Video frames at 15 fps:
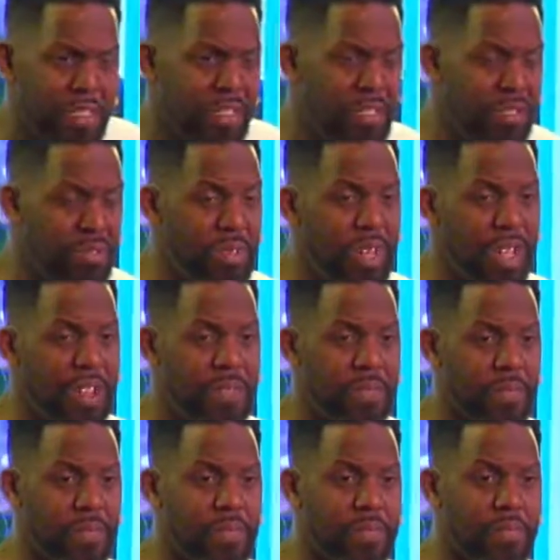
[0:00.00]
to do that.
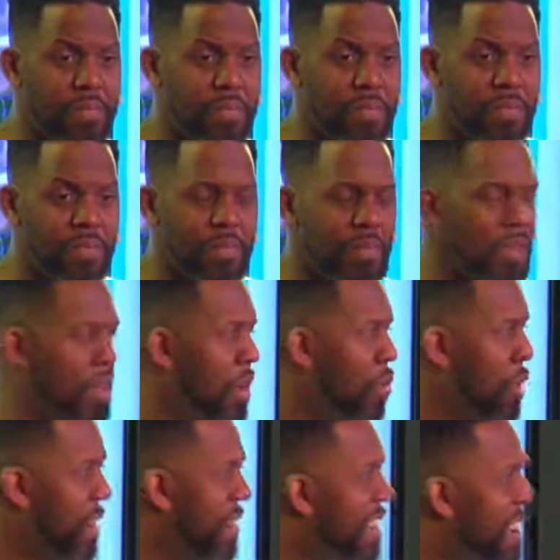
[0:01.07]
When I
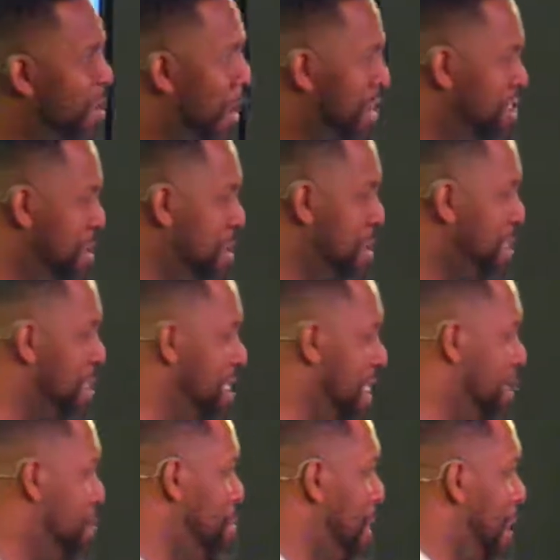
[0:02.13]
think about some of the
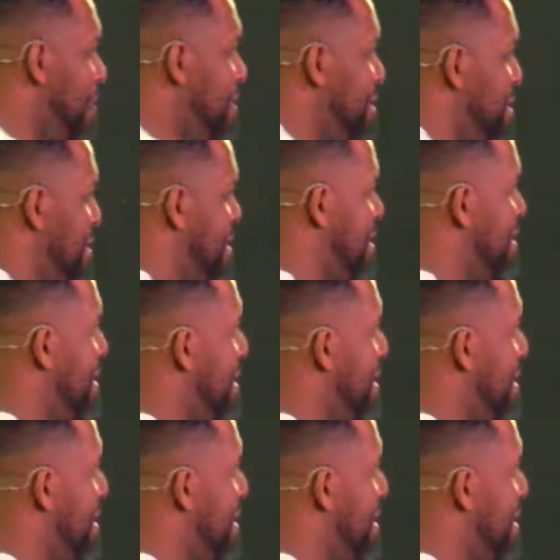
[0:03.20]
other marriages